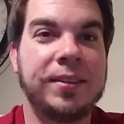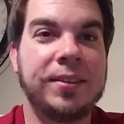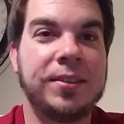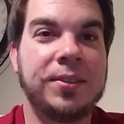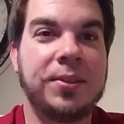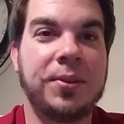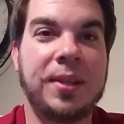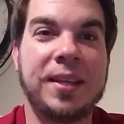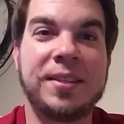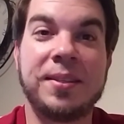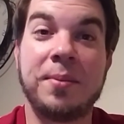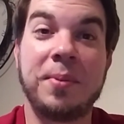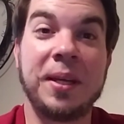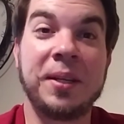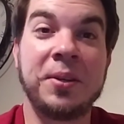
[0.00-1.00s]
So that's the
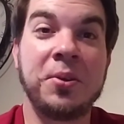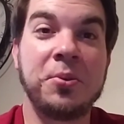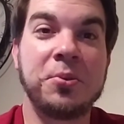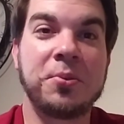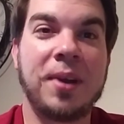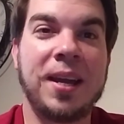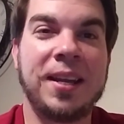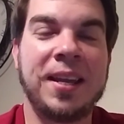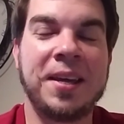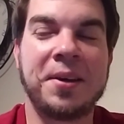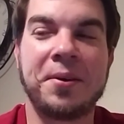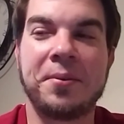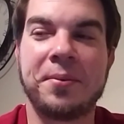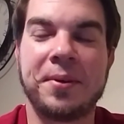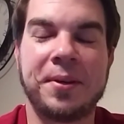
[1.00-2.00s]
big news right
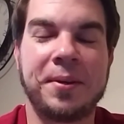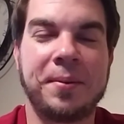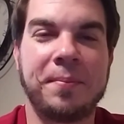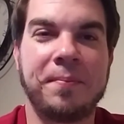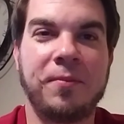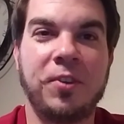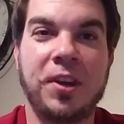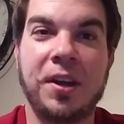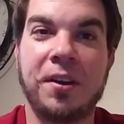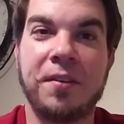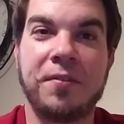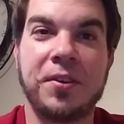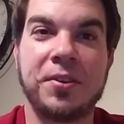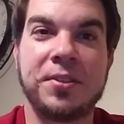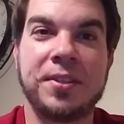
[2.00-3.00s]
now. We got our
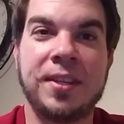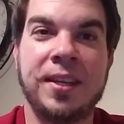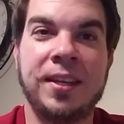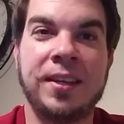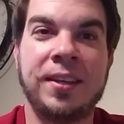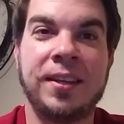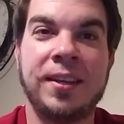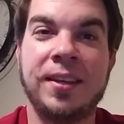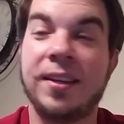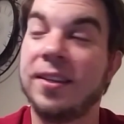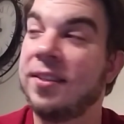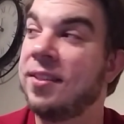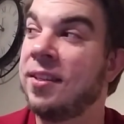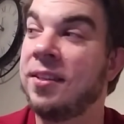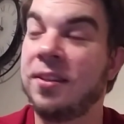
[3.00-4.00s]
first thing
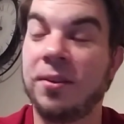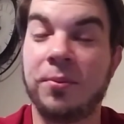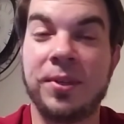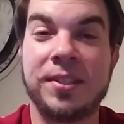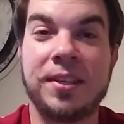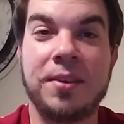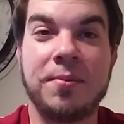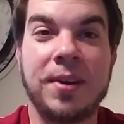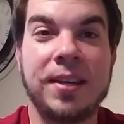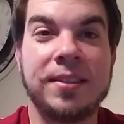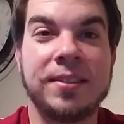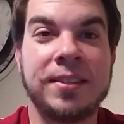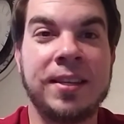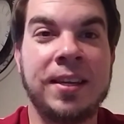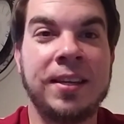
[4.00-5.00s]
sent to the Whiskey
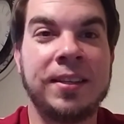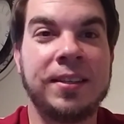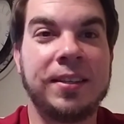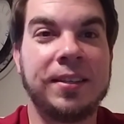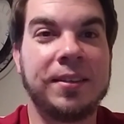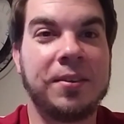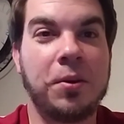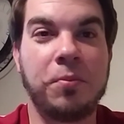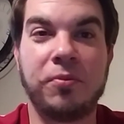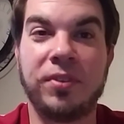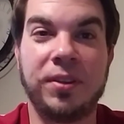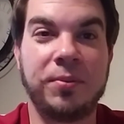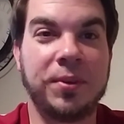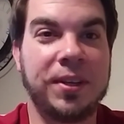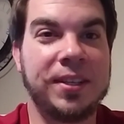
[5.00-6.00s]
Wasteland. Hopefully
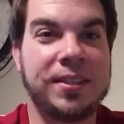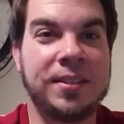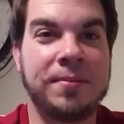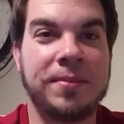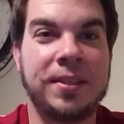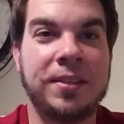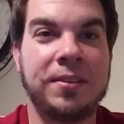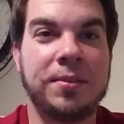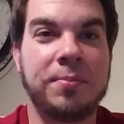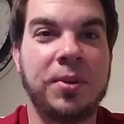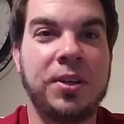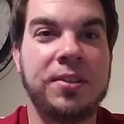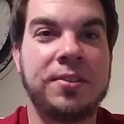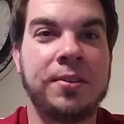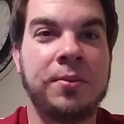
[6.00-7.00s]
we'll get something else pretty
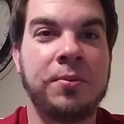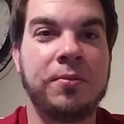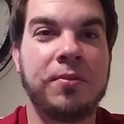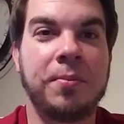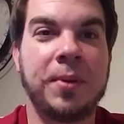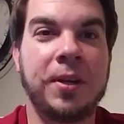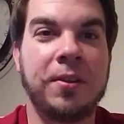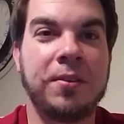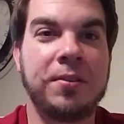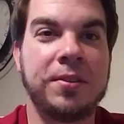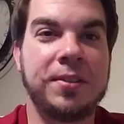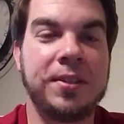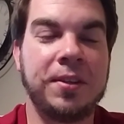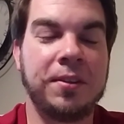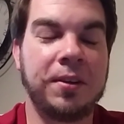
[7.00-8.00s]
soon from another
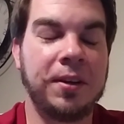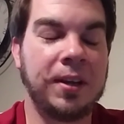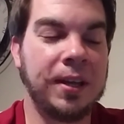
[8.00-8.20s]
distiller.